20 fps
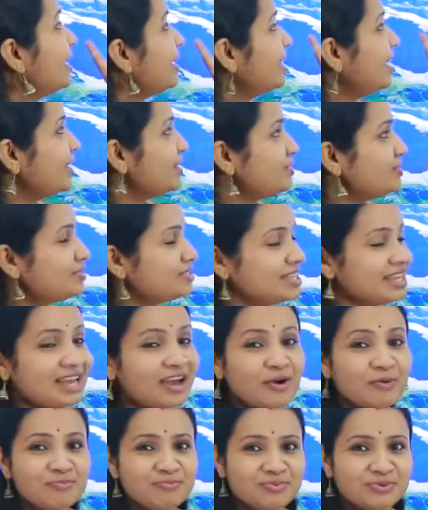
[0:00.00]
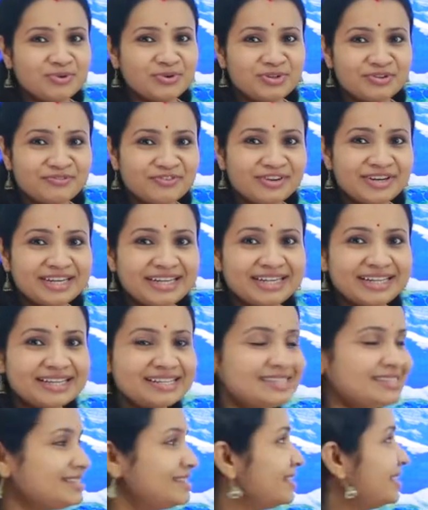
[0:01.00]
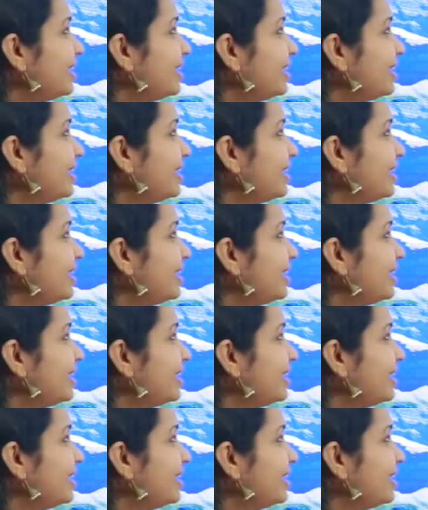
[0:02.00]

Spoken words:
Can you see how beautiful it is?